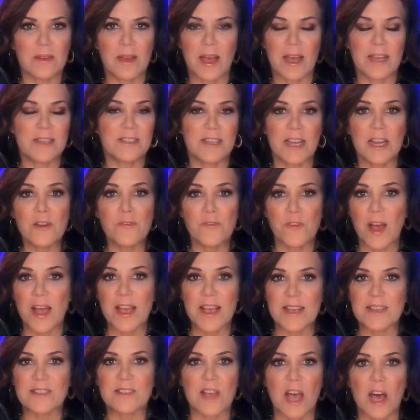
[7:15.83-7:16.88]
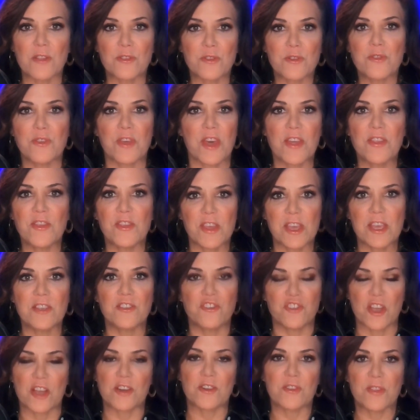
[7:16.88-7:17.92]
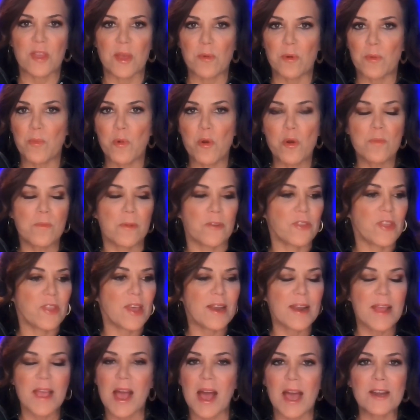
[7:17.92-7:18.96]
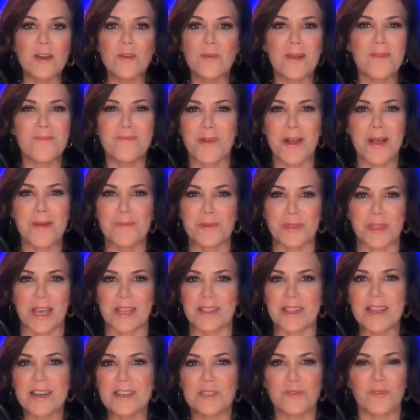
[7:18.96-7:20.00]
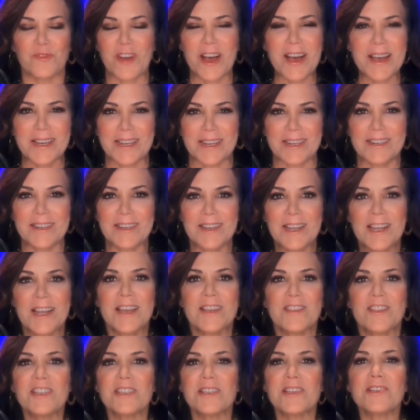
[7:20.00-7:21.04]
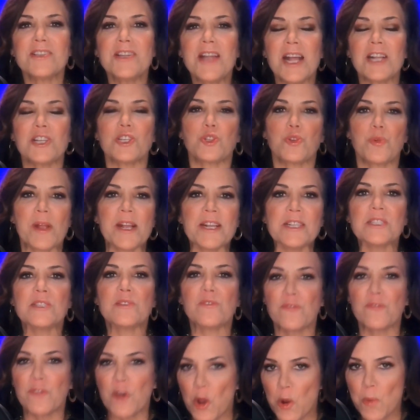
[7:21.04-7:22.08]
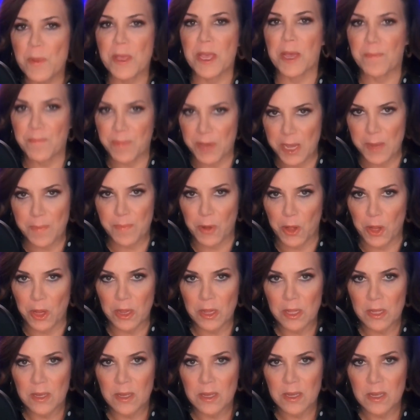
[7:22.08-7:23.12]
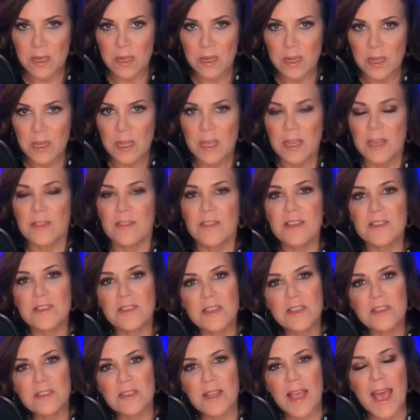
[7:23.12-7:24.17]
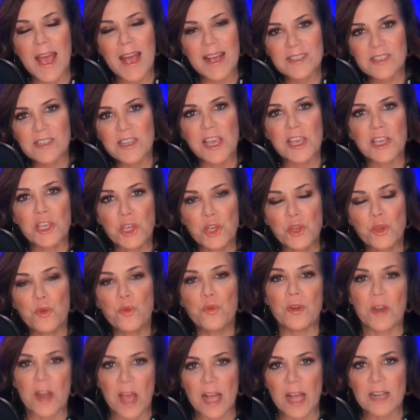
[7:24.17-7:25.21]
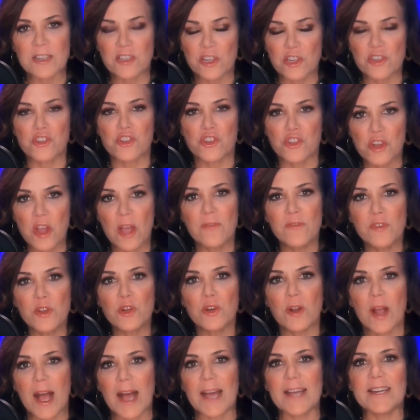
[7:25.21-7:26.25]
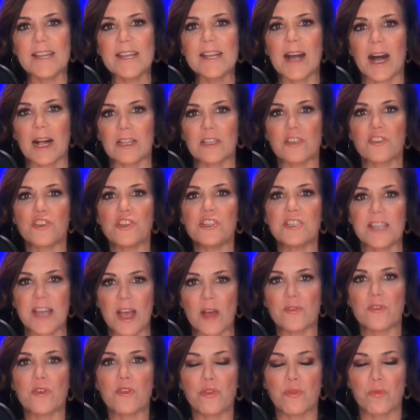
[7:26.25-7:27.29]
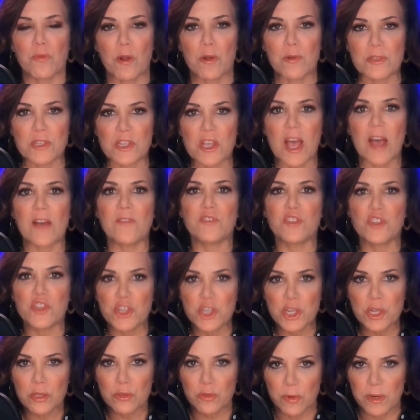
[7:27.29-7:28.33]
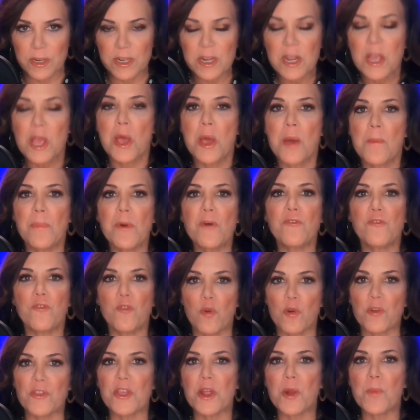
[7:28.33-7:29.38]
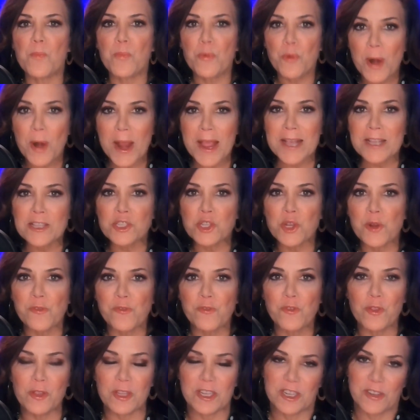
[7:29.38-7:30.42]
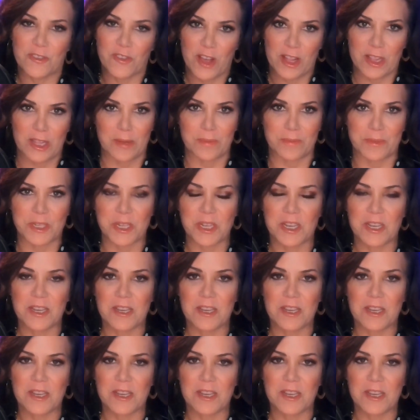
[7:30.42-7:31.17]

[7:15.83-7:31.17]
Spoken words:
identify as other than the gender they were born with. That I don't have a problem with that. That is fine. This is not transphobia, people. This is asking you not to shove your ideology down the throats of children before their brains are fully developed.